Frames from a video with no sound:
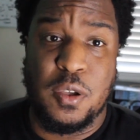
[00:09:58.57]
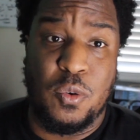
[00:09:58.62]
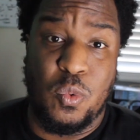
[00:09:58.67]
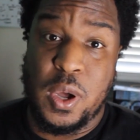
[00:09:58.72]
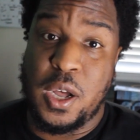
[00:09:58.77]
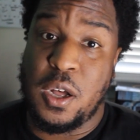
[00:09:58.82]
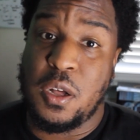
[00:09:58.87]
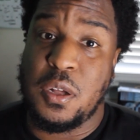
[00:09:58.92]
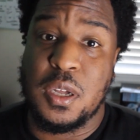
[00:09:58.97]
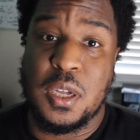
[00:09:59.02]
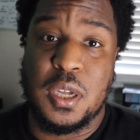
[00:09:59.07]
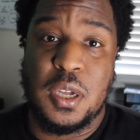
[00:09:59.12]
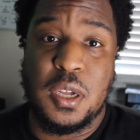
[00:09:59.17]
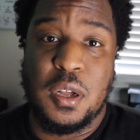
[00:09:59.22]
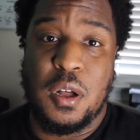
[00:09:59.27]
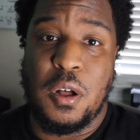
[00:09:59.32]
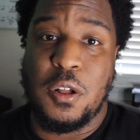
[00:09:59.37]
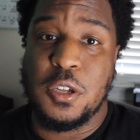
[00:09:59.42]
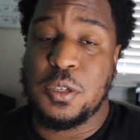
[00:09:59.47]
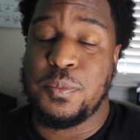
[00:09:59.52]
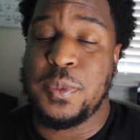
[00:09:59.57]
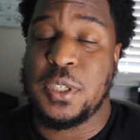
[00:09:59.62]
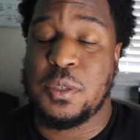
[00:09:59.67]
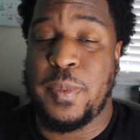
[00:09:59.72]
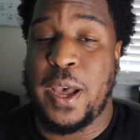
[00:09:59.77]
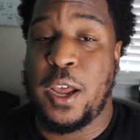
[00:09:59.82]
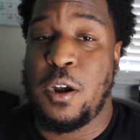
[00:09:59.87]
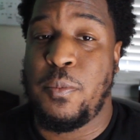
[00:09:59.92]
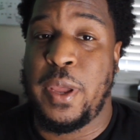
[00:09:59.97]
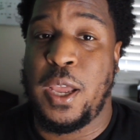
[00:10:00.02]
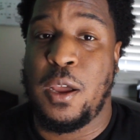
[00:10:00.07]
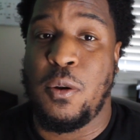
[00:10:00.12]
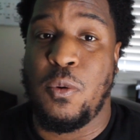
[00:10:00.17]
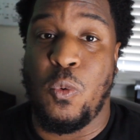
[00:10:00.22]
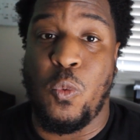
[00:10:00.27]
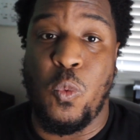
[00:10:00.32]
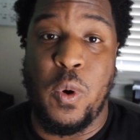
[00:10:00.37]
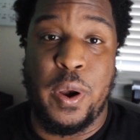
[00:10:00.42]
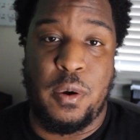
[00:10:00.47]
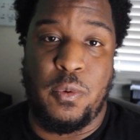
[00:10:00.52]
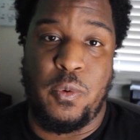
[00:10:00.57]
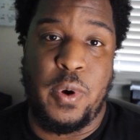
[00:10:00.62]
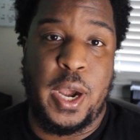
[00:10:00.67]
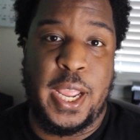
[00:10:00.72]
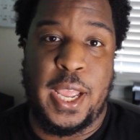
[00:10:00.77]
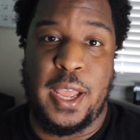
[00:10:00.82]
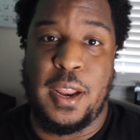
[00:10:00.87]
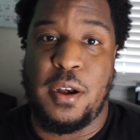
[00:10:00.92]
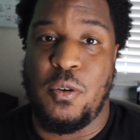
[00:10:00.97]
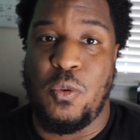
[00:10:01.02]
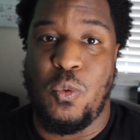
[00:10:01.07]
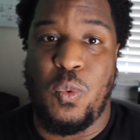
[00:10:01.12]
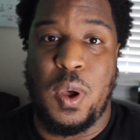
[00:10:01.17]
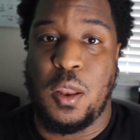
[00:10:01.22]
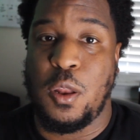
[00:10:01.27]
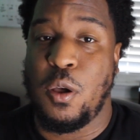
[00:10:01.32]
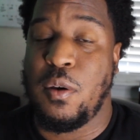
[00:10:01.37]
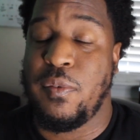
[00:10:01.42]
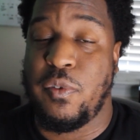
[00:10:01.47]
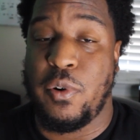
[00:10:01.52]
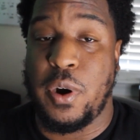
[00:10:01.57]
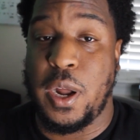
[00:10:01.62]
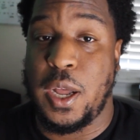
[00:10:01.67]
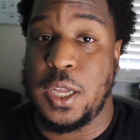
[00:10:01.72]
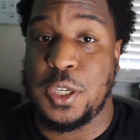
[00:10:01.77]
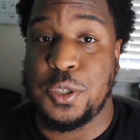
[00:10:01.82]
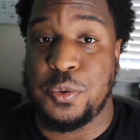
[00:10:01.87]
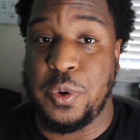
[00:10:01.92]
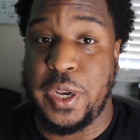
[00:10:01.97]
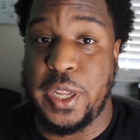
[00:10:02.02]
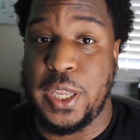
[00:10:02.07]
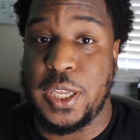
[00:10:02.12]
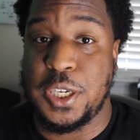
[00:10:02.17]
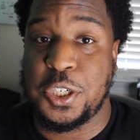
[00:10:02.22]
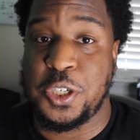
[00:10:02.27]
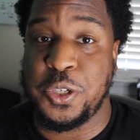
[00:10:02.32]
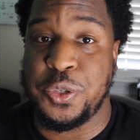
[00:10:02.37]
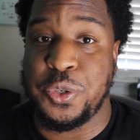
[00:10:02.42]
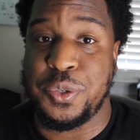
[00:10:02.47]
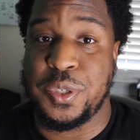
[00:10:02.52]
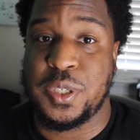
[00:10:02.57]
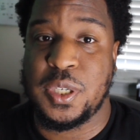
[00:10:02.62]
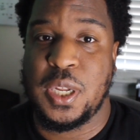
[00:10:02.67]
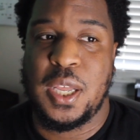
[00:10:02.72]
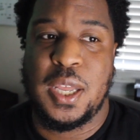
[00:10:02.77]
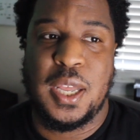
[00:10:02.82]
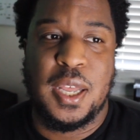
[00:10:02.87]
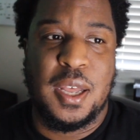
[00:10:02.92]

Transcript: Well, Ultimate Spider Man ran well over 100 issues.